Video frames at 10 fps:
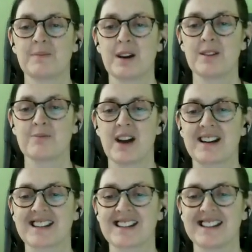both
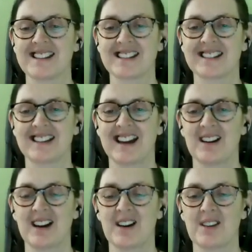practices and
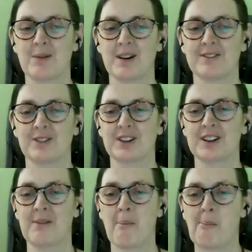how they were for
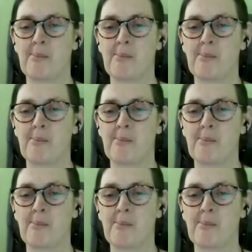you.